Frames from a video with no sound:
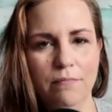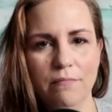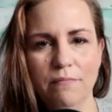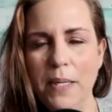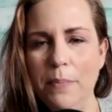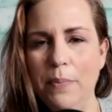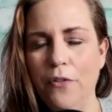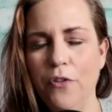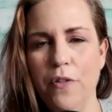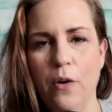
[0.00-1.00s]
people
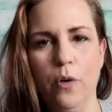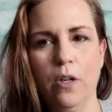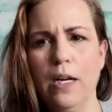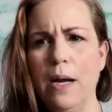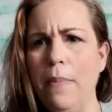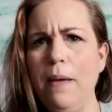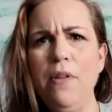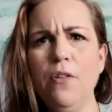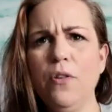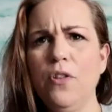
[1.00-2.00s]
out there that were, maybe
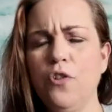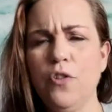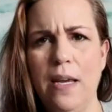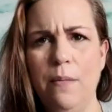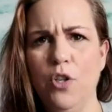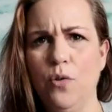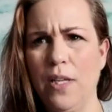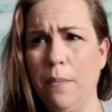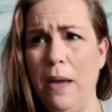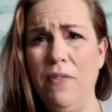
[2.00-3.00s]
they're in your same shoes,
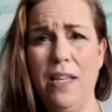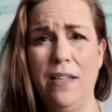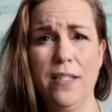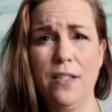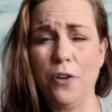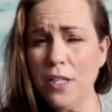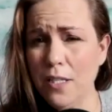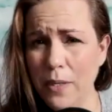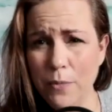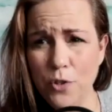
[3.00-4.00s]
like maybe they started to
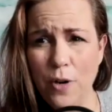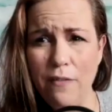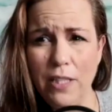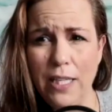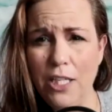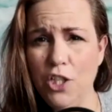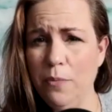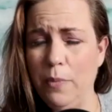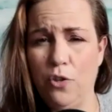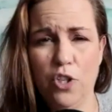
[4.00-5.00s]
become a travel agent,
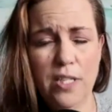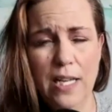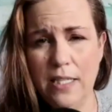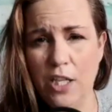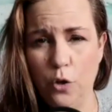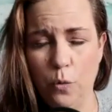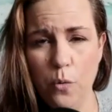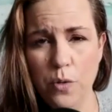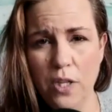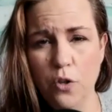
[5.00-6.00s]
but they're just not seeing
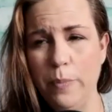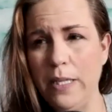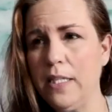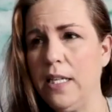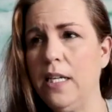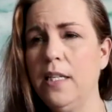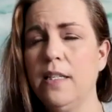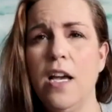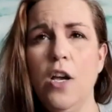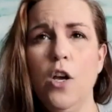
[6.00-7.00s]
growth in their business?
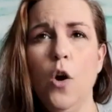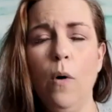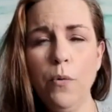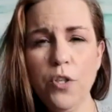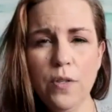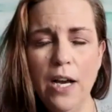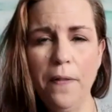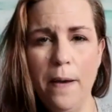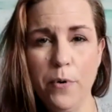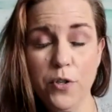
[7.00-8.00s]
What would you tell
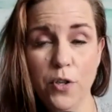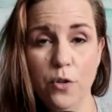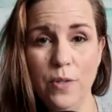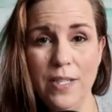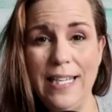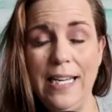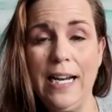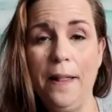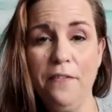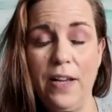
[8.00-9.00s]
that person who's sitting
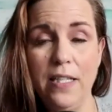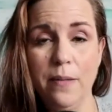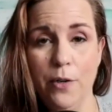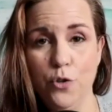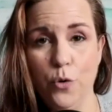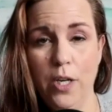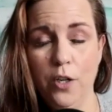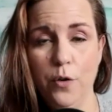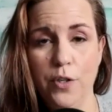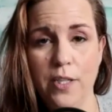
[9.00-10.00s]
on the fence about joining
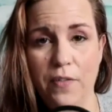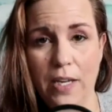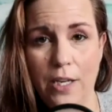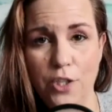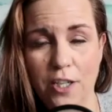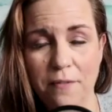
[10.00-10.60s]
Careers on Vacation?